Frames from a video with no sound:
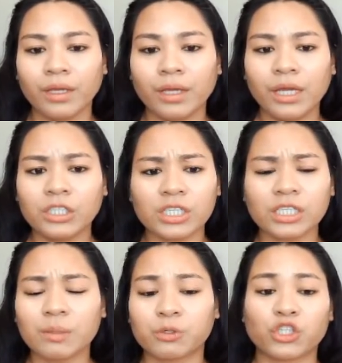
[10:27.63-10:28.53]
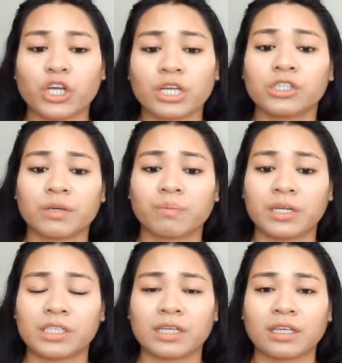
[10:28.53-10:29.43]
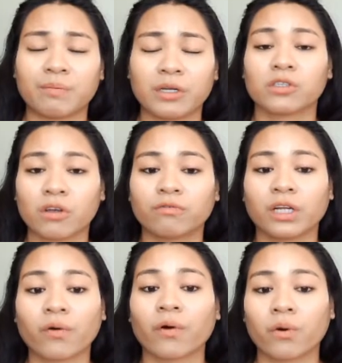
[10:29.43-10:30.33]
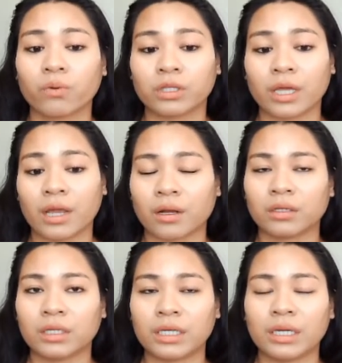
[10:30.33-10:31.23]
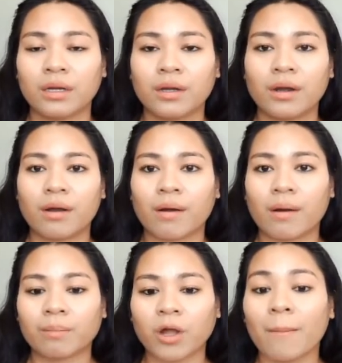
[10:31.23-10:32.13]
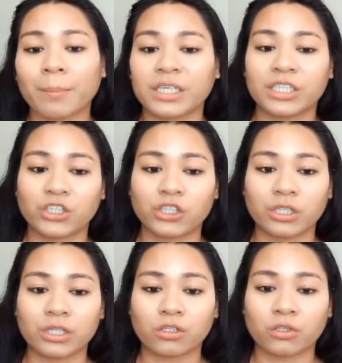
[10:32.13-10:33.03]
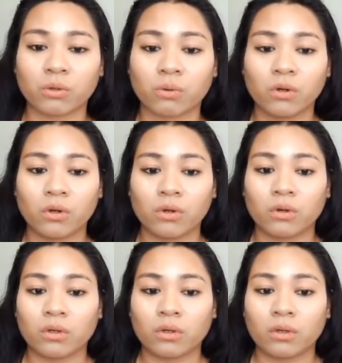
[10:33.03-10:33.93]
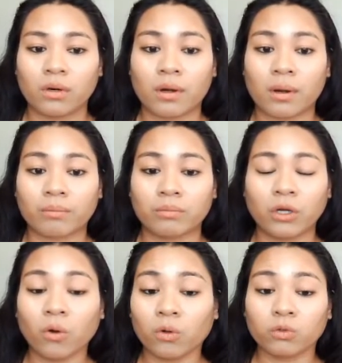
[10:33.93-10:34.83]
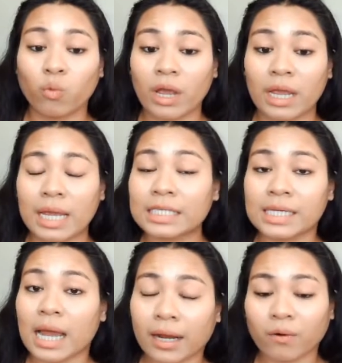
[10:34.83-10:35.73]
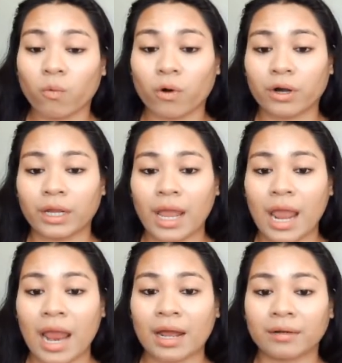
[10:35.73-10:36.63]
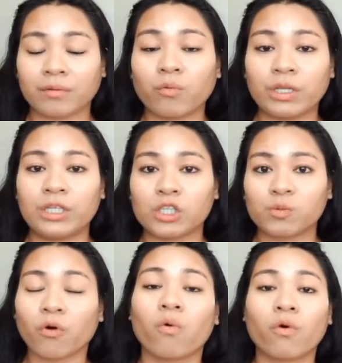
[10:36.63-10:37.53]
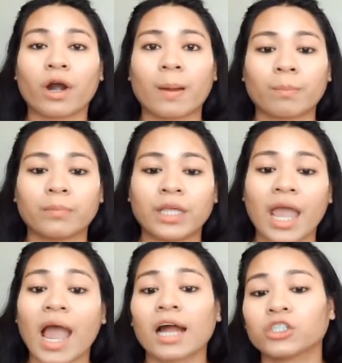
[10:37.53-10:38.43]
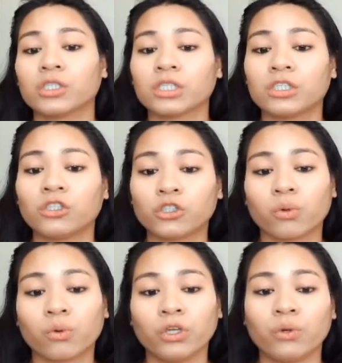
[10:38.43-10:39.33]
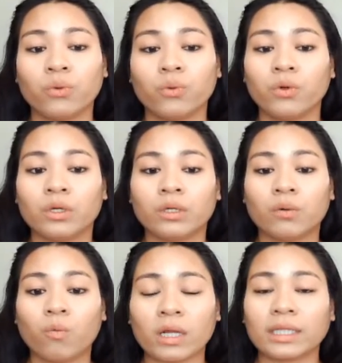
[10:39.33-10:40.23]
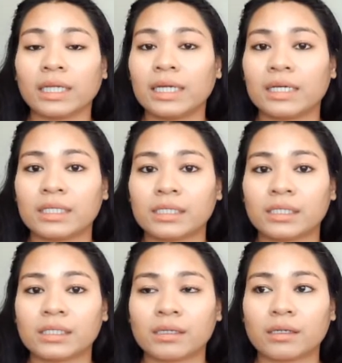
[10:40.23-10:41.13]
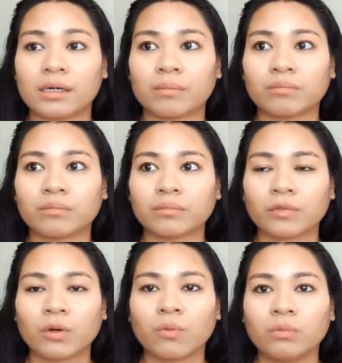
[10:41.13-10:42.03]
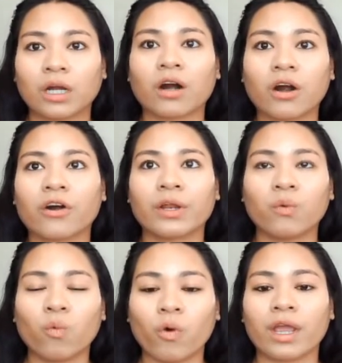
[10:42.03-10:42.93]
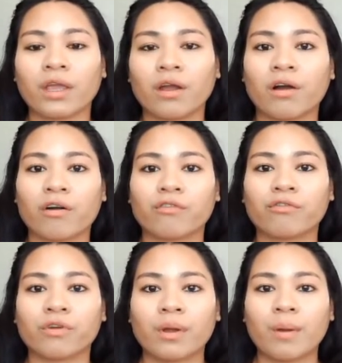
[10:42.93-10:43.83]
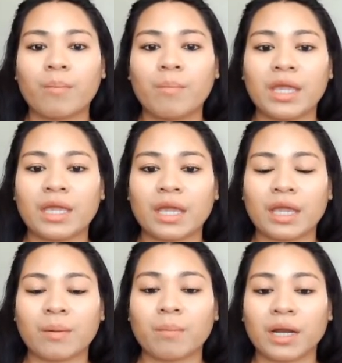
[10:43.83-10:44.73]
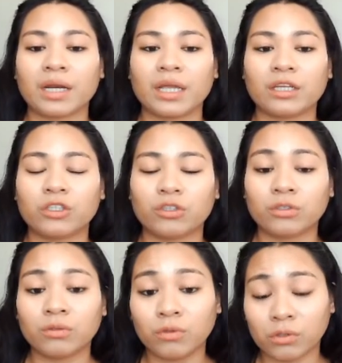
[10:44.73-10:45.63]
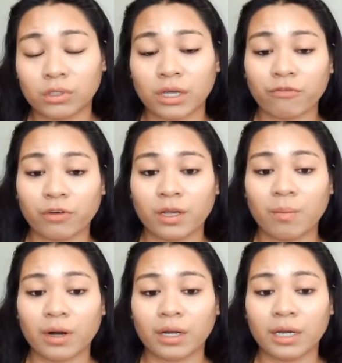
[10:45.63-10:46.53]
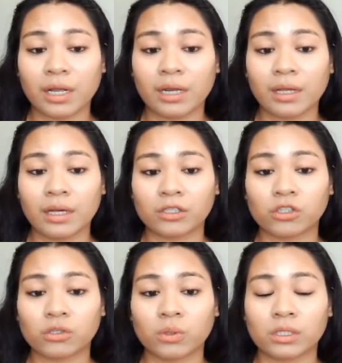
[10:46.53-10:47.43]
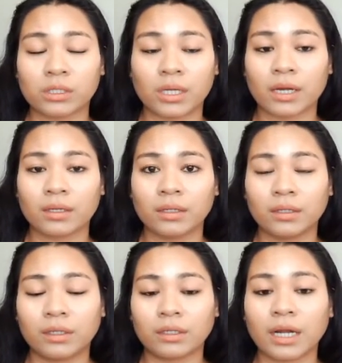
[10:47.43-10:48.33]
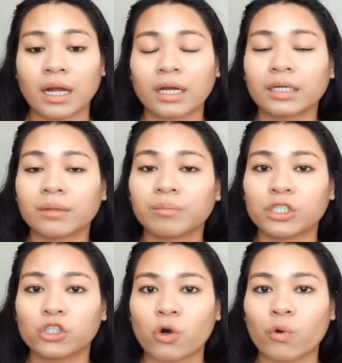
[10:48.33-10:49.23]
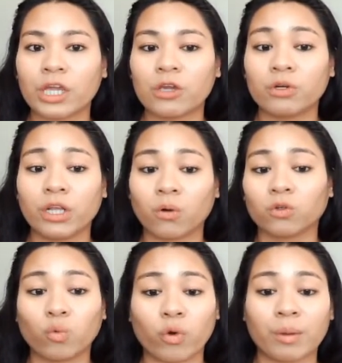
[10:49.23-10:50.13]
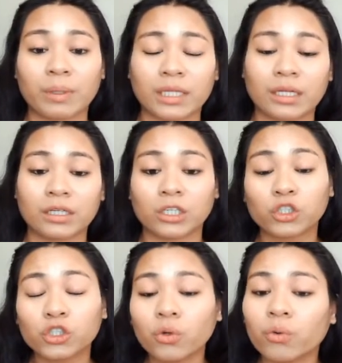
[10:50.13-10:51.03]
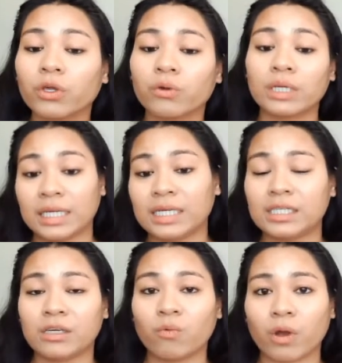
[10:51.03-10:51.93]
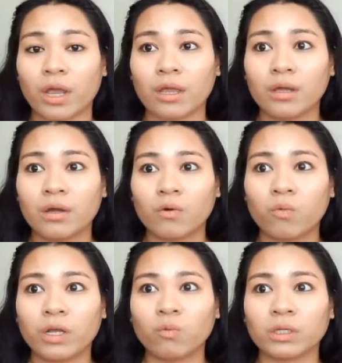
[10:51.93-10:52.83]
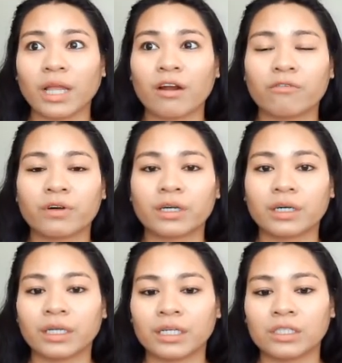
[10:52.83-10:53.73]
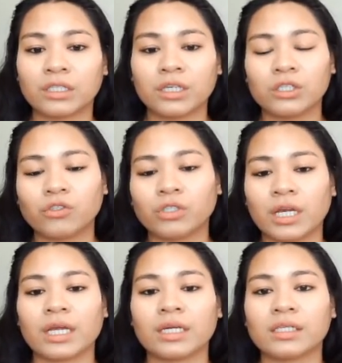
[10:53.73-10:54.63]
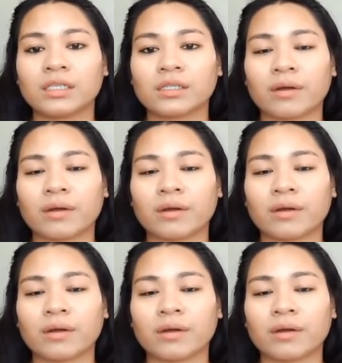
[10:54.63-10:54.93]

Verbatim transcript: it just keeps changing basically because of the growth and the competition. And so the old way is not going to work, and with this program they actually show you what is the current way of making money using affiliate marketing. And so it's not, they're not gonna be showing you the old way, but then they're gonna show you the easy way with whatever is today's